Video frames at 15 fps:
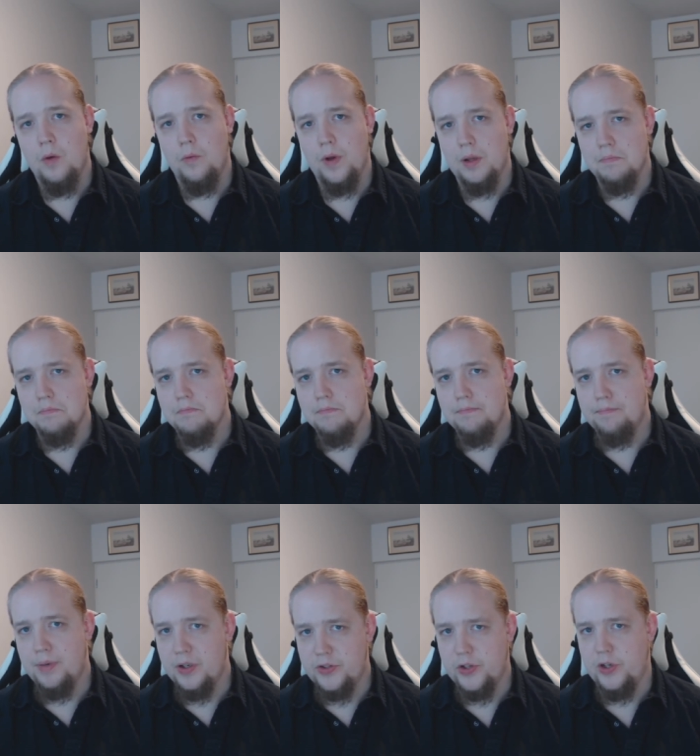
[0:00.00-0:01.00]
Well,
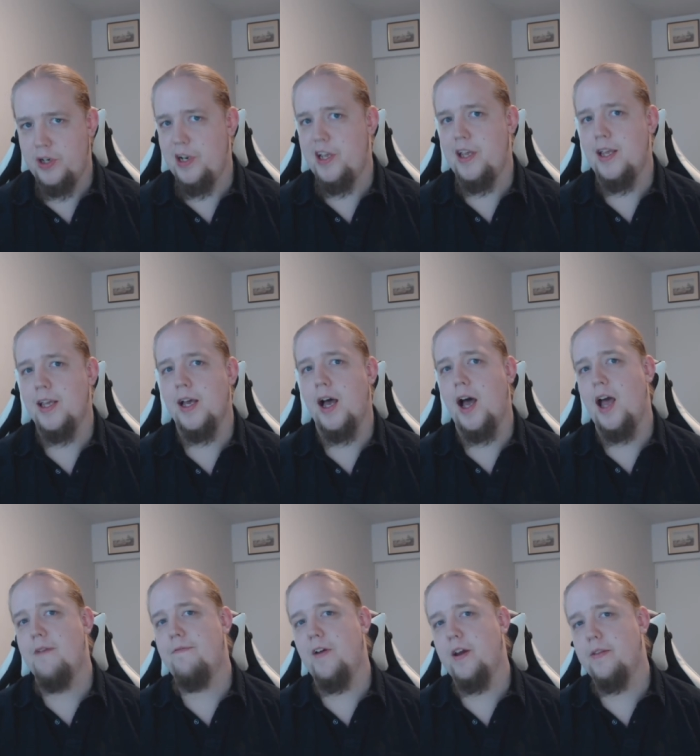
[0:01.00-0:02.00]
personally,
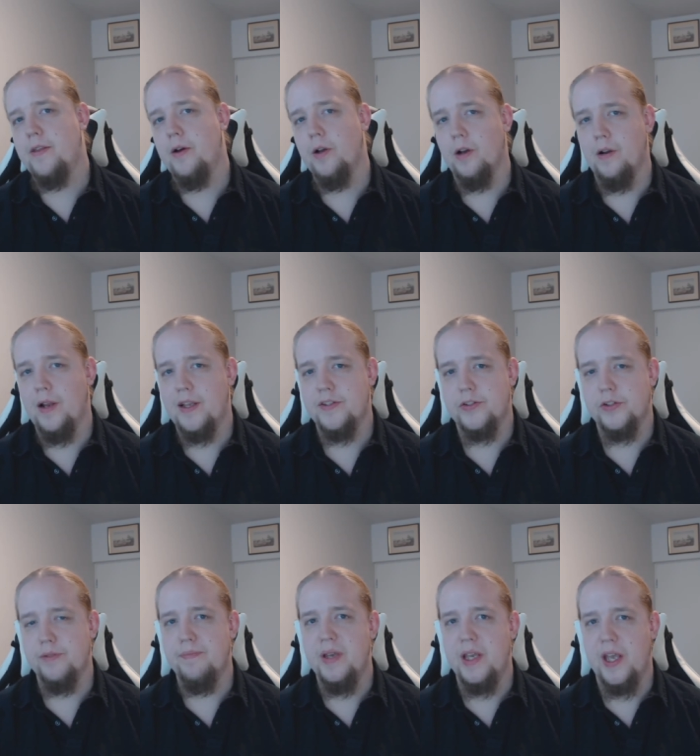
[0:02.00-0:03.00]
I find the HoloLens
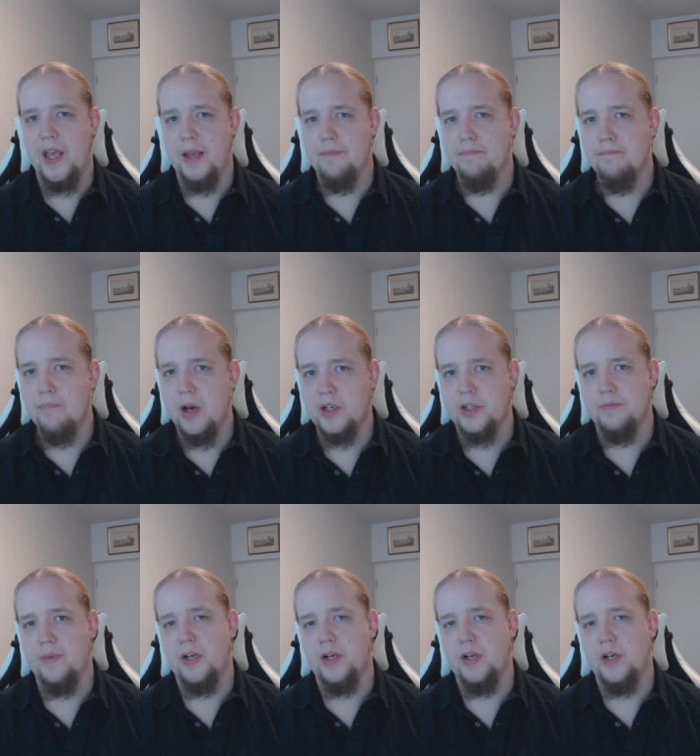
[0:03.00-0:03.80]
to be a much,